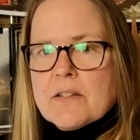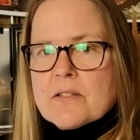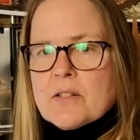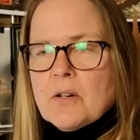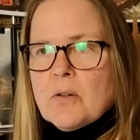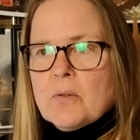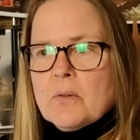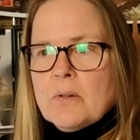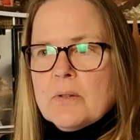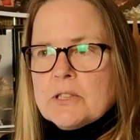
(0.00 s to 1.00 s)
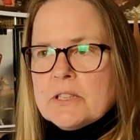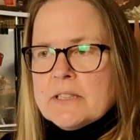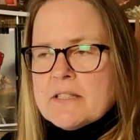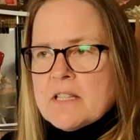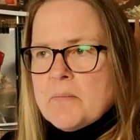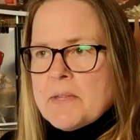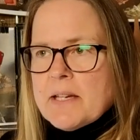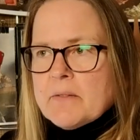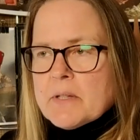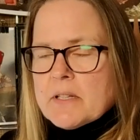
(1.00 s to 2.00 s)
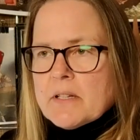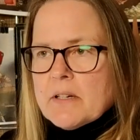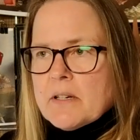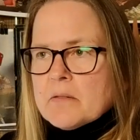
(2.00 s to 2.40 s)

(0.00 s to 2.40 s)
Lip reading: So she did something with a